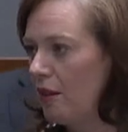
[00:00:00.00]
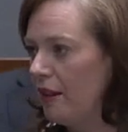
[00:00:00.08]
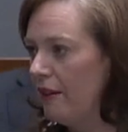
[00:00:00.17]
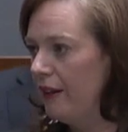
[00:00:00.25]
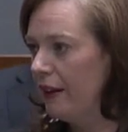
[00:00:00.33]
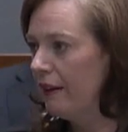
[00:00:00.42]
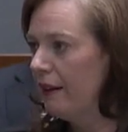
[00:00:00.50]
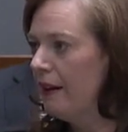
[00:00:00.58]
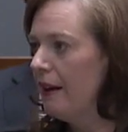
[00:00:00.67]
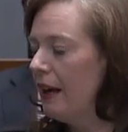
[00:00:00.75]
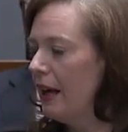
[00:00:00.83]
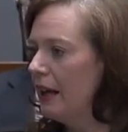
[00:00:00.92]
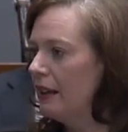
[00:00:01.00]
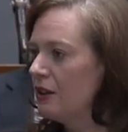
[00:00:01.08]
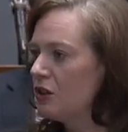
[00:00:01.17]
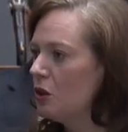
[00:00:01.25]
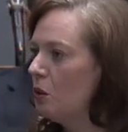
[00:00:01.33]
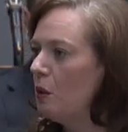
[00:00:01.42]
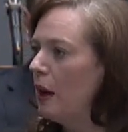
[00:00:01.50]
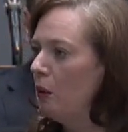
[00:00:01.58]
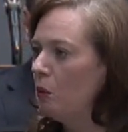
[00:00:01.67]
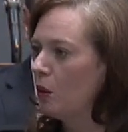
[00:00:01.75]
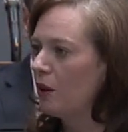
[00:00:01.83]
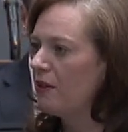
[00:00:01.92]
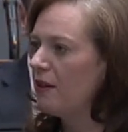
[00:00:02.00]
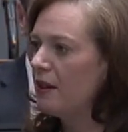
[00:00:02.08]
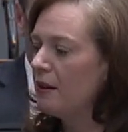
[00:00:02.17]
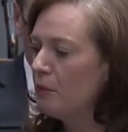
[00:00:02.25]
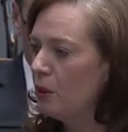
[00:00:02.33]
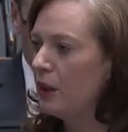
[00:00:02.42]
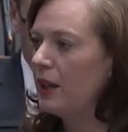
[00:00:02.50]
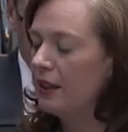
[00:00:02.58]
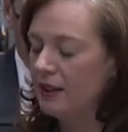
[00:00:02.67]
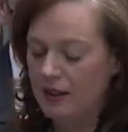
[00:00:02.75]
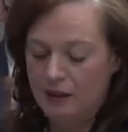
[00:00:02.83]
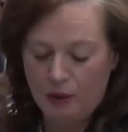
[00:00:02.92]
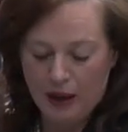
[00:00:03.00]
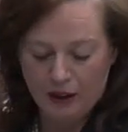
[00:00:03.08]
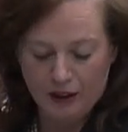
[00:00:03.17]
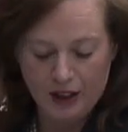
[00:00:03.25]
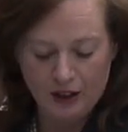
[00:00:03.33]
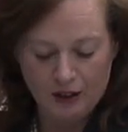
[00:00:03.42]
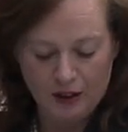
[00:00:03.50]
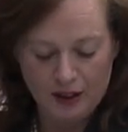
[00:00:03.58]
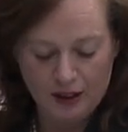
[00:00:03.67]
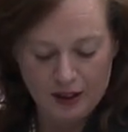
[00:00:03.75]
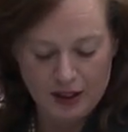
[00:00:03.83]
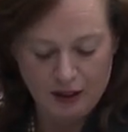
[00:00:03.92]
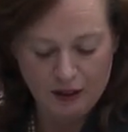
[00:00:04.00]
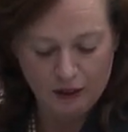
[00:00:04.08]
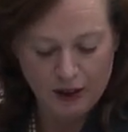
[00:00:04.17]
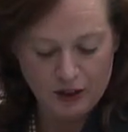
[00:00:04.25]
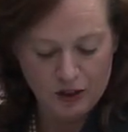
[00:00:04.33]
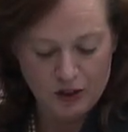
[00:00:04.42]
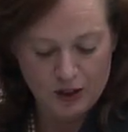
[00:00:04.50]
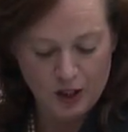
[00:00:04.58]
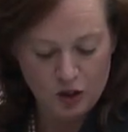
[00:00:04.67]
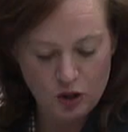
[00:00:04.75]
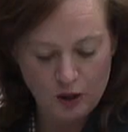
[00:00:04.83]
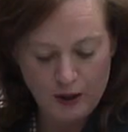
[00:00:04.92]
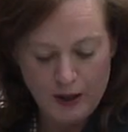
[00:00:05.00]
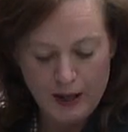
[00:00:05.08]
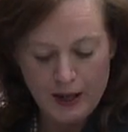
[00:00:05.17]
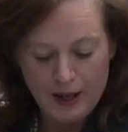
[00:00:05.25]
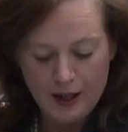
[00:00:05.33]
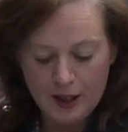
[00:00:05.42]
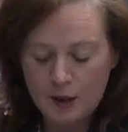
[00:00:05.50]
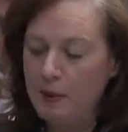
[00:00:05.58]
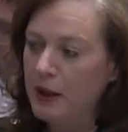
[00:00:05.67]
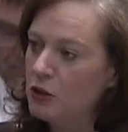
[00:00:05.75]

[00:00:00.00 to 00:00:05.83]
living and so well worth putting into the record here at the Ontario Legislature. He spent